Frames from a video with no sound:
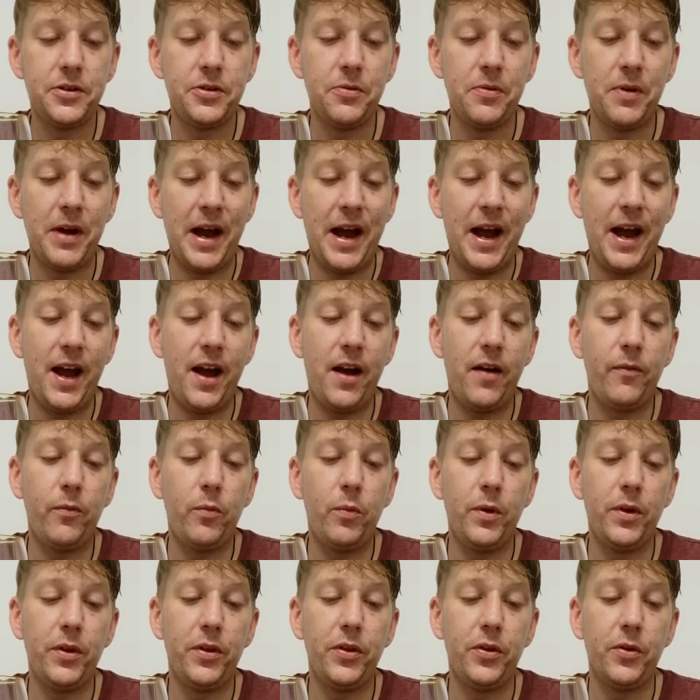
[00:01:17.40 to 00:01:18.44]
to have
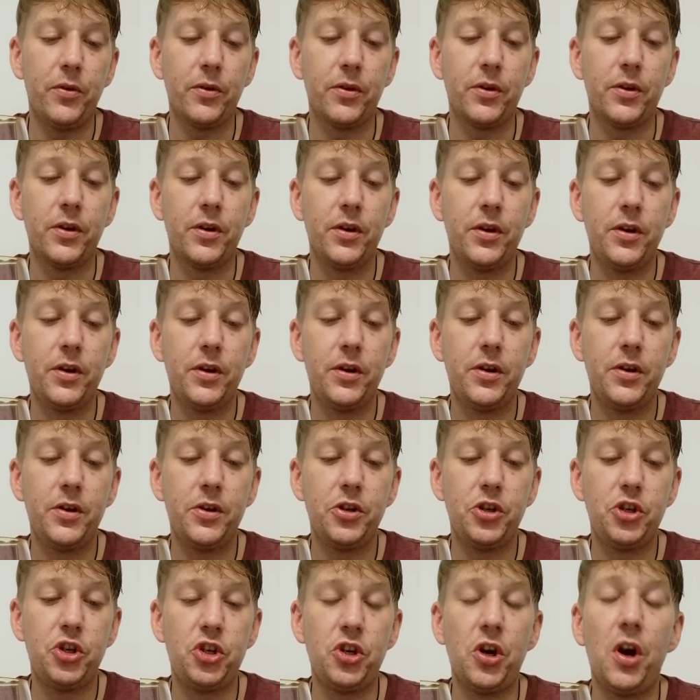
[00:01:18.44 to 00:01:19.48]
with your
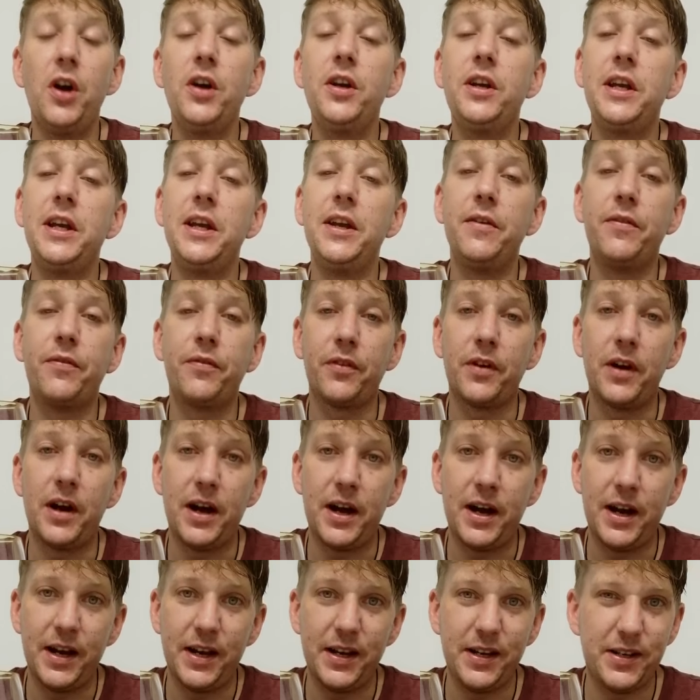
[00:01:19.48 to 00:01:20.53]
chunky
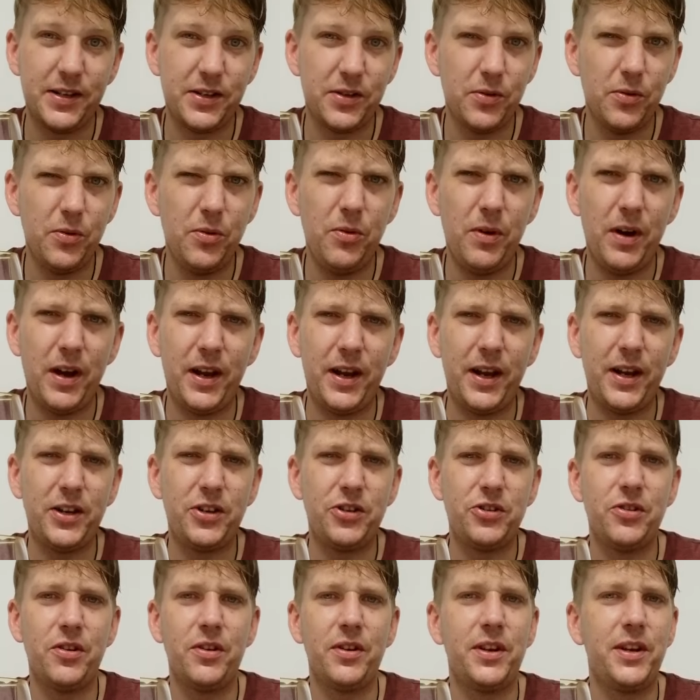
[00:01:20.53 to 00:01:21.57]
fries. Ooh, I like
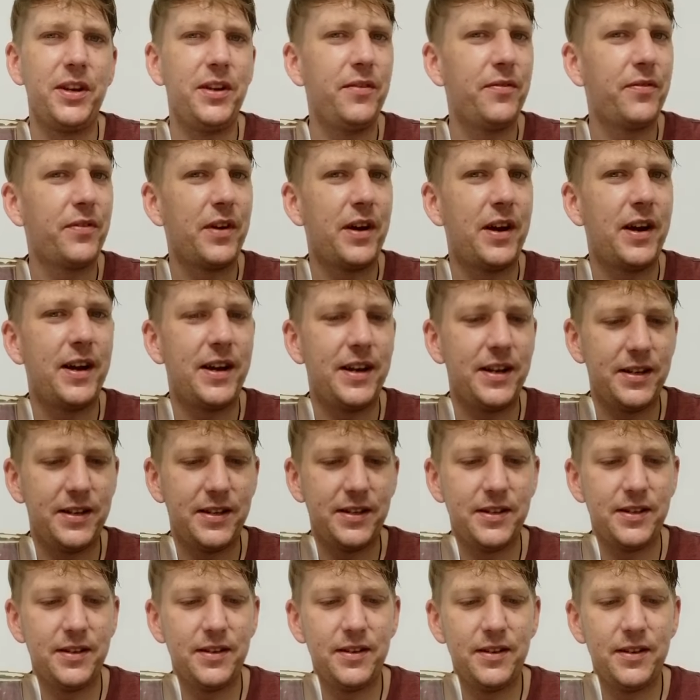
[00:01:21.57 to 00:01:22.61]
chunky
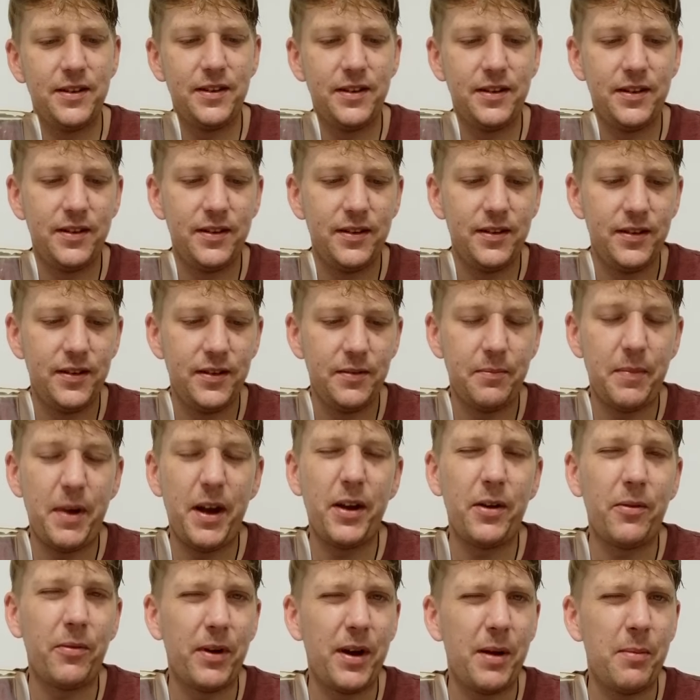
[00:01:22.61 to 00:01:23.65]
fries. My
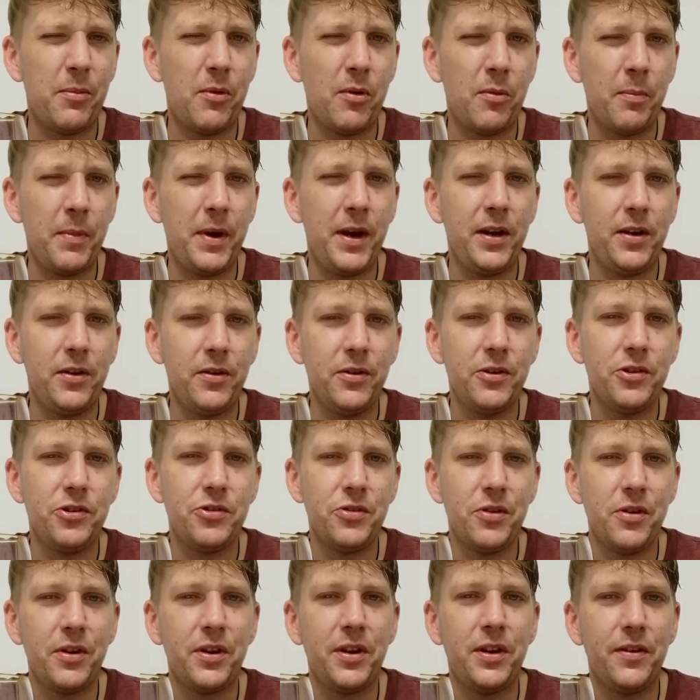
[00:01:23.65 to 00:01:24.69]
grandma made good
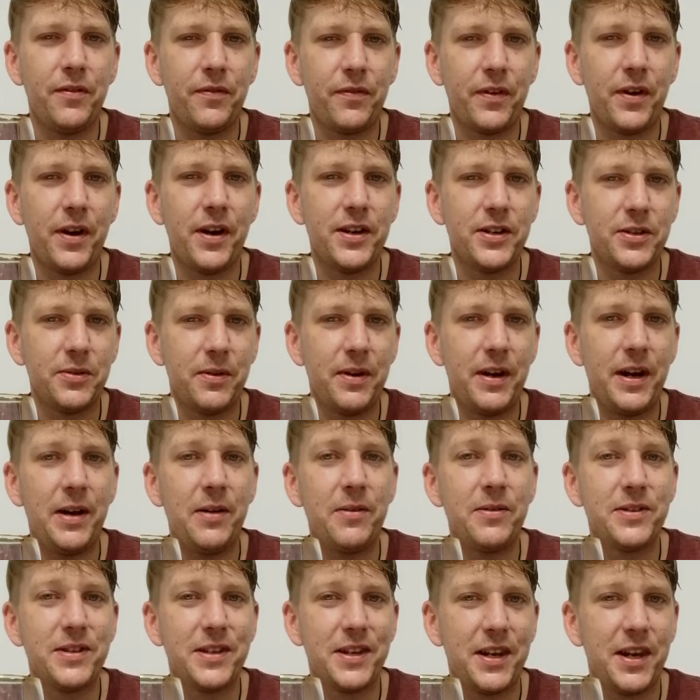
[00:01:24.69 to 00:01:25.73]
chunky fries when I
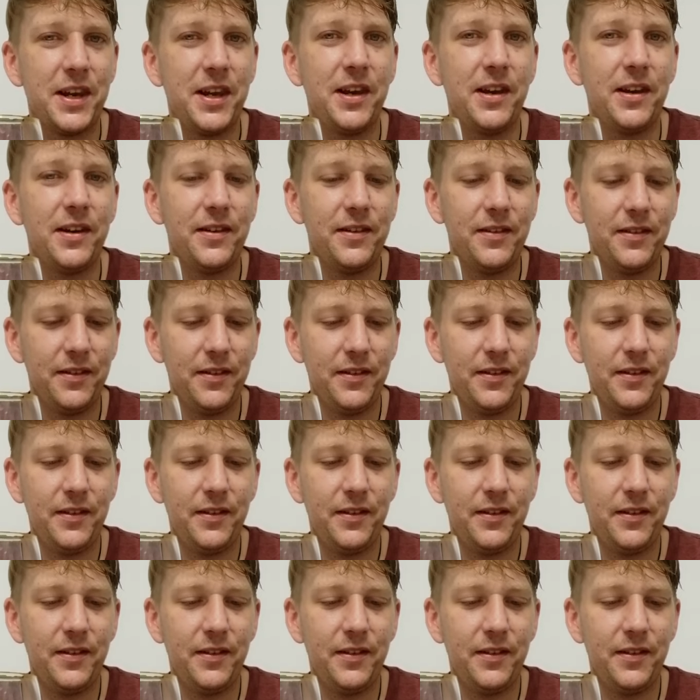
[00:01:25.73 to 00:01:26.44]
was a kid.